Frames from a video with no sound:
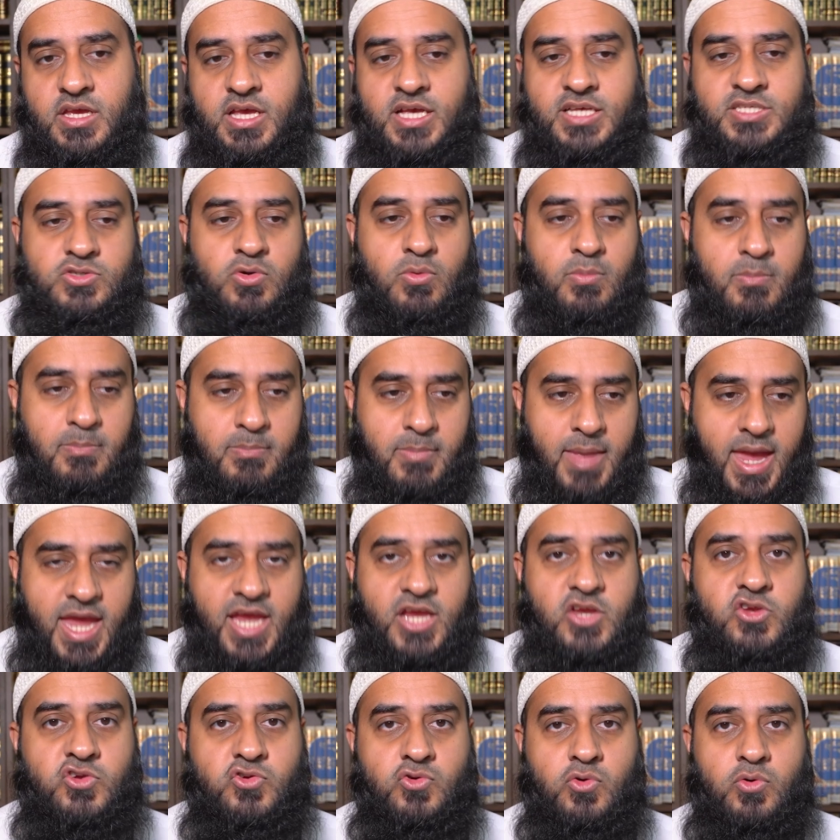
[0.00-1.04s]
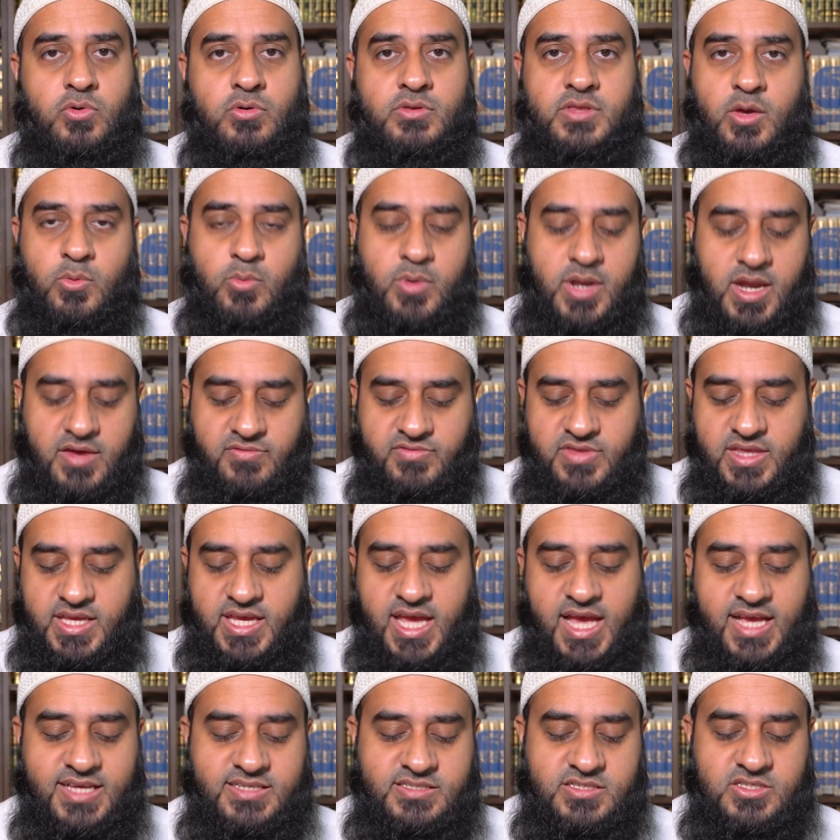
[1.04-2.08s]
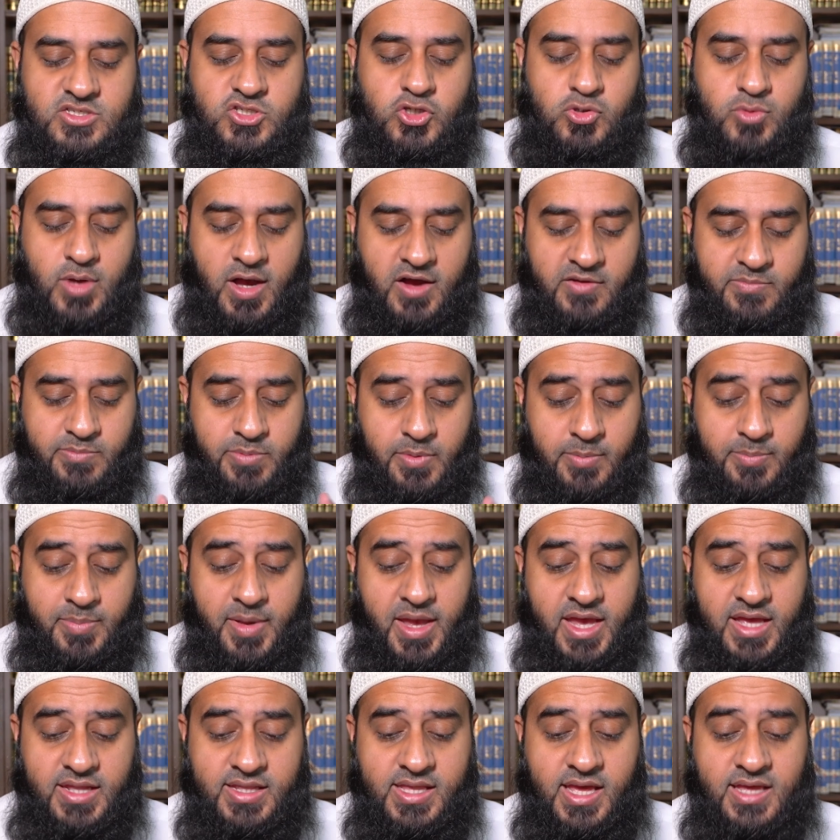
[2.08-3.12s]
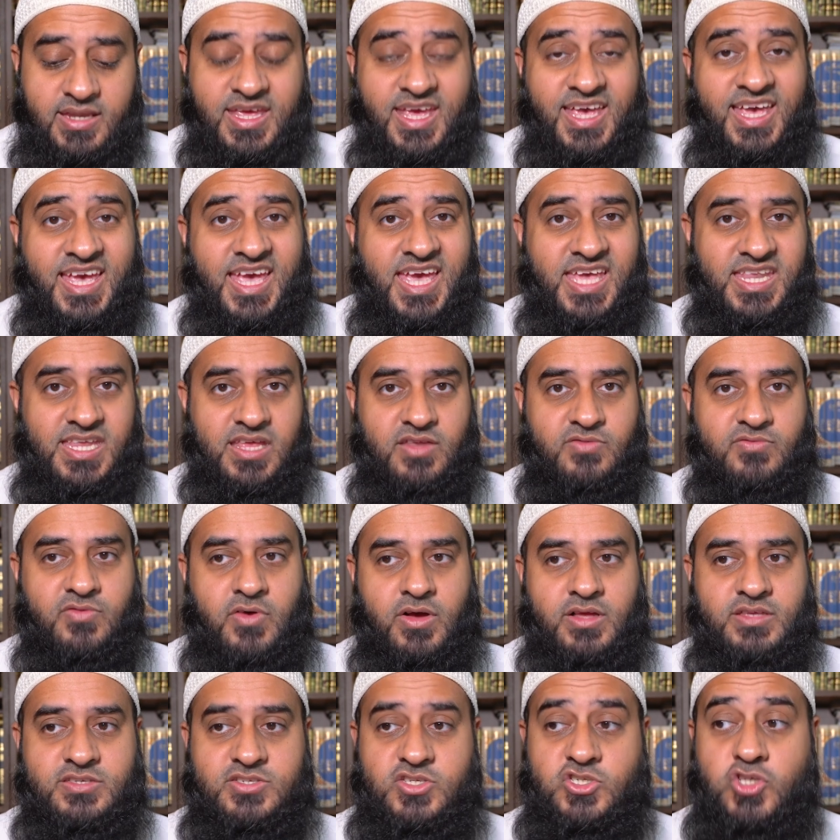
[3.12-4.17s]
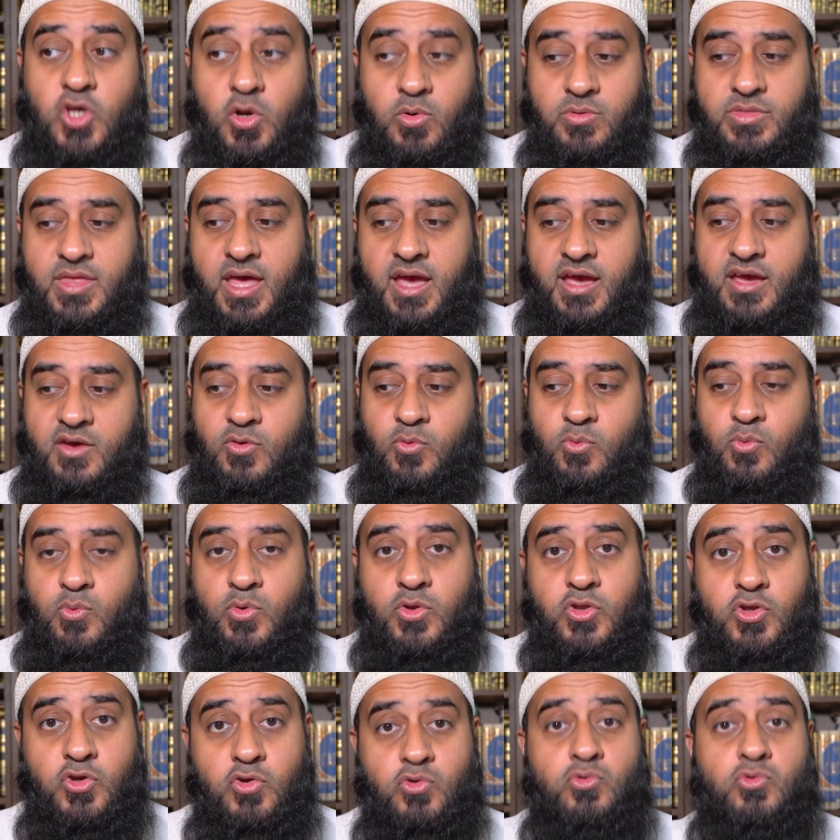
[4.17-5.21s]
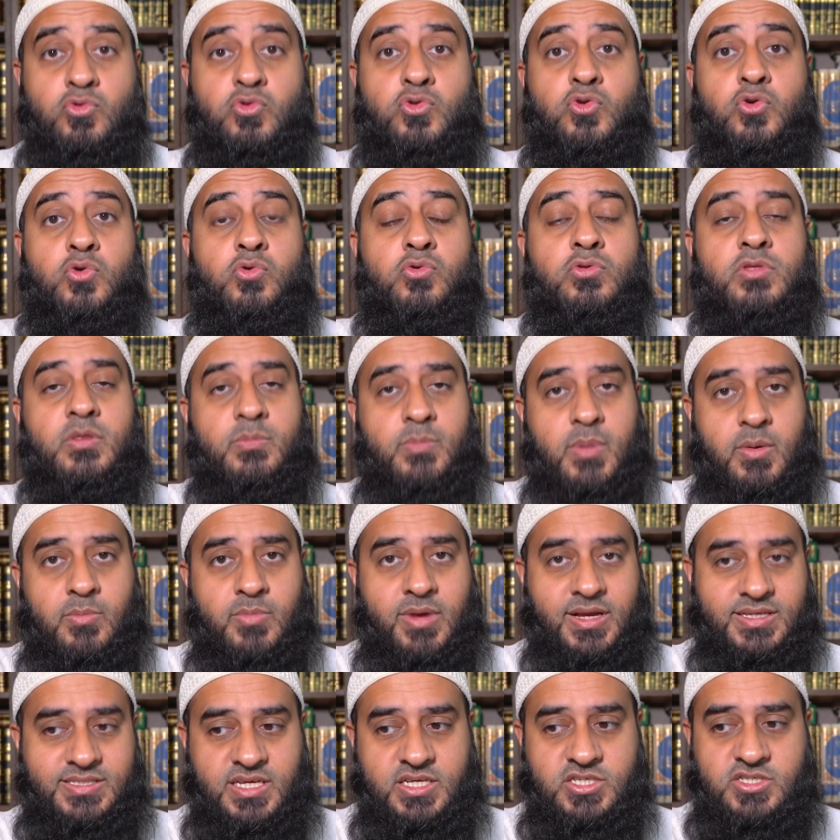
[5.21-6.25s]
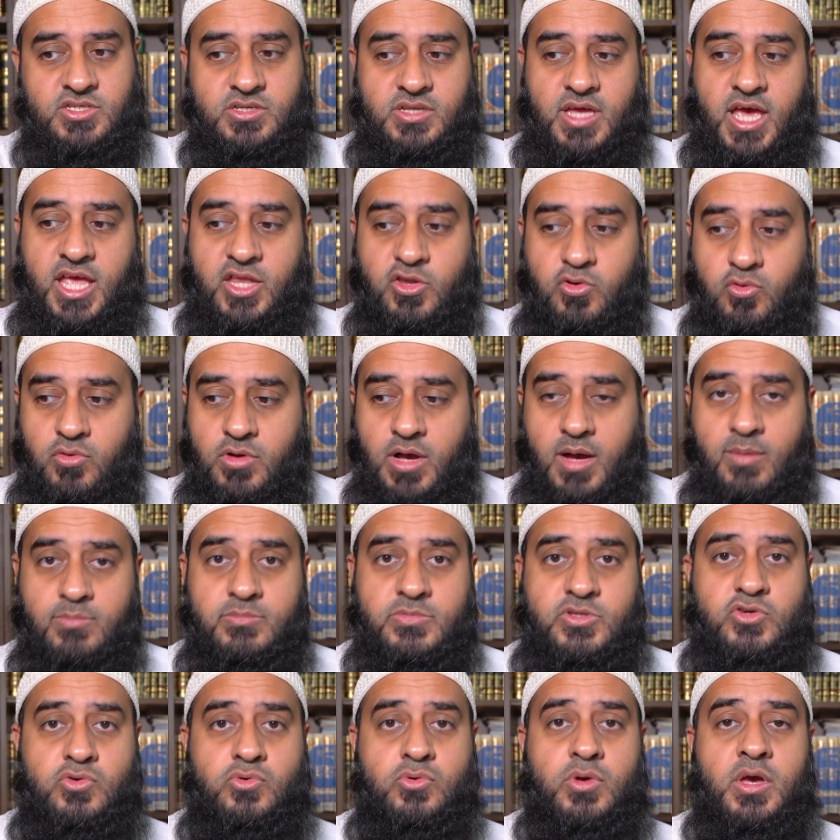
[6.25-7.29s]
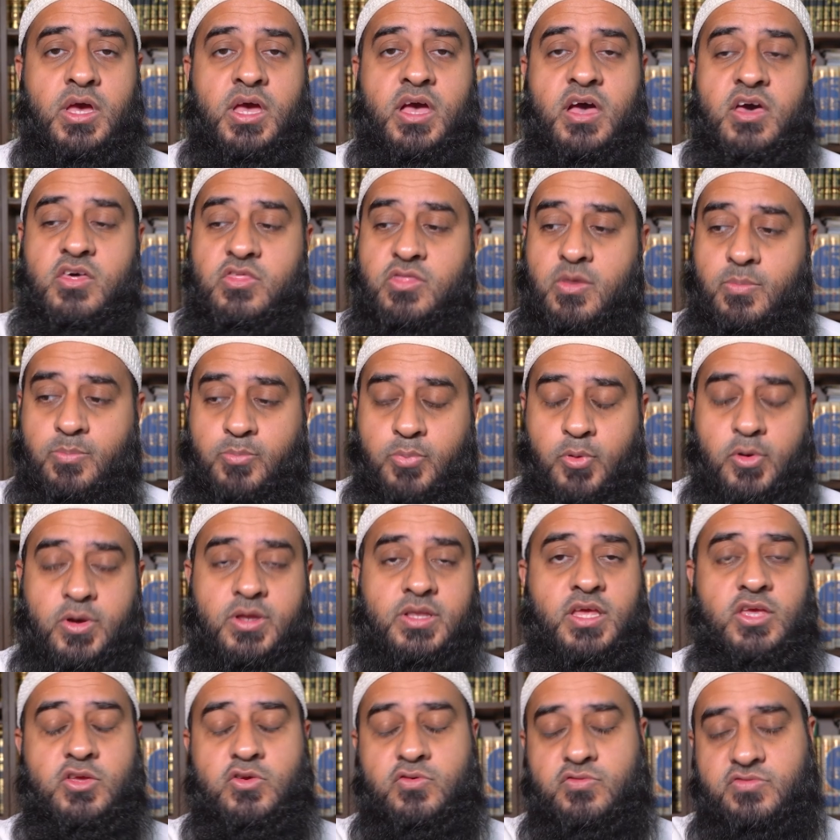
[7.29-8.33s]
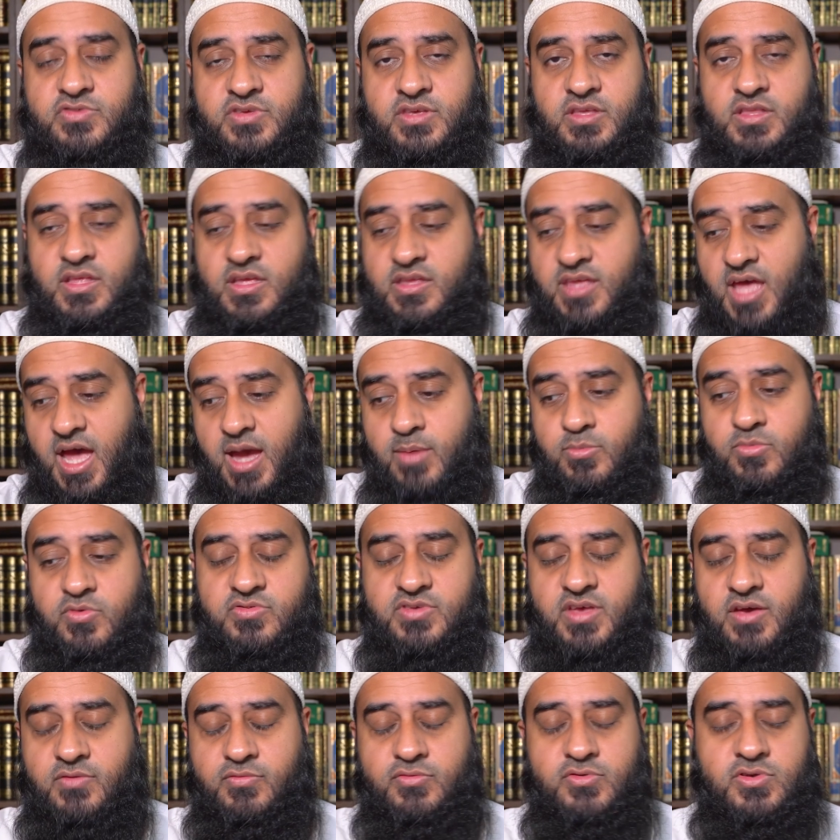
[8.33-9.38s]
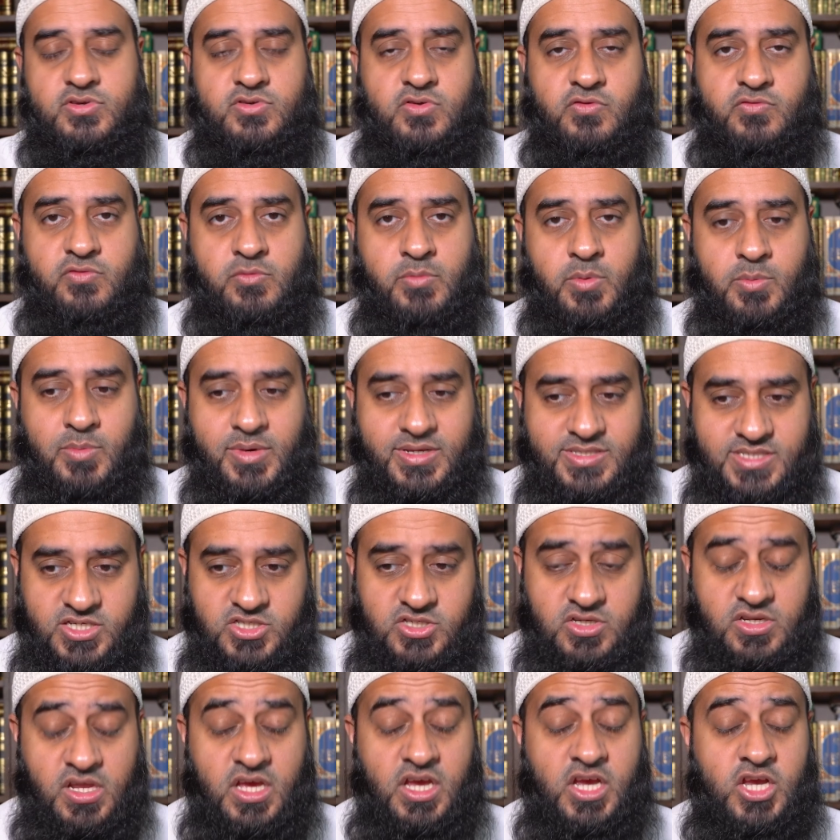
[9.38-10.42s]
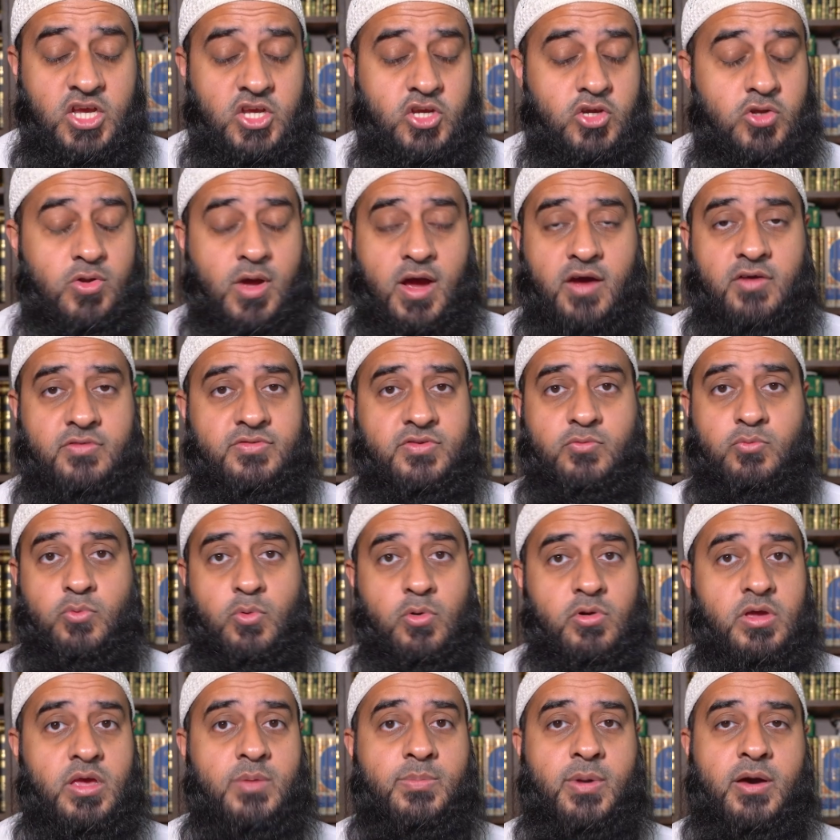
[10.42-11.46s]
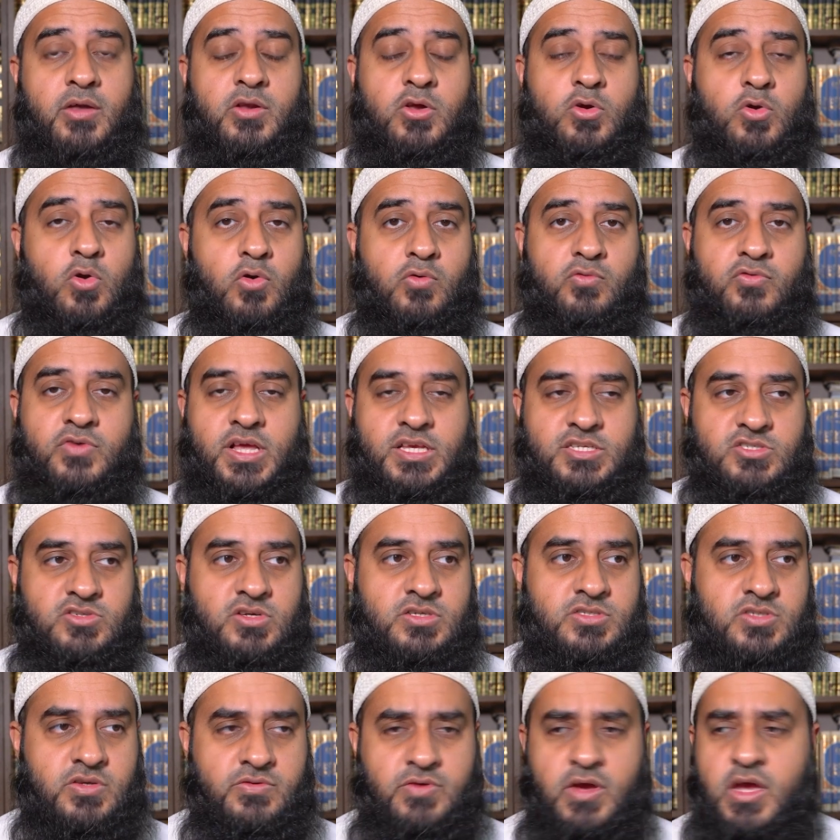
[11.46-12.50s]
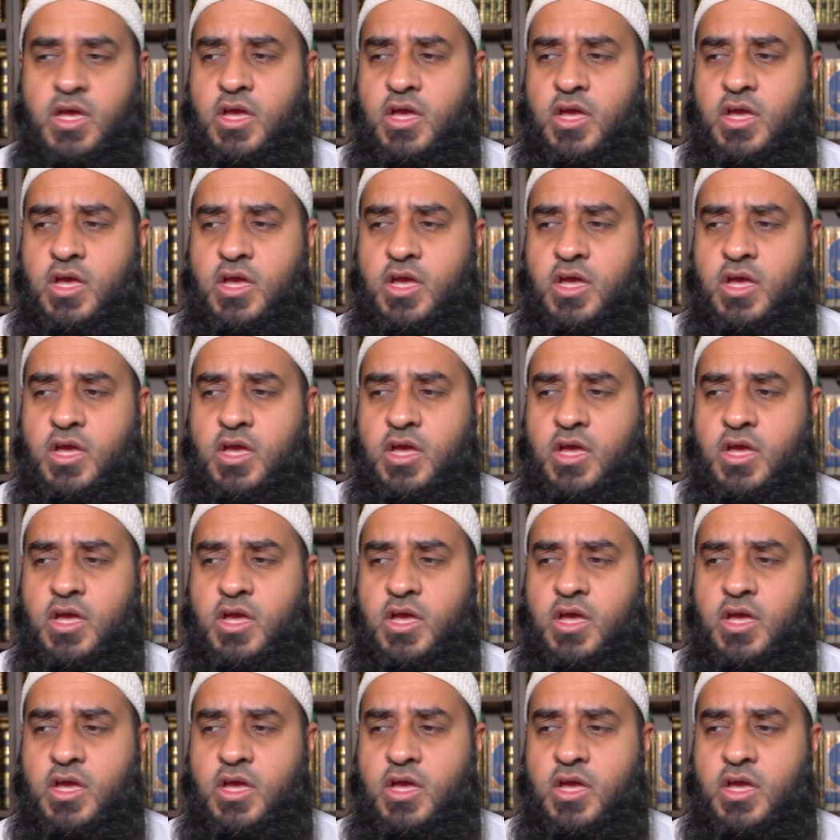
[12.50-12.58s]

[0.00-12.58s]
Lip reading: So make sure that whatever the case is, you have prepared that in advance, so that when you do the memorization and you come to the point that the time you set for yourself for memorization, you don't have to worry about and go through that stress of,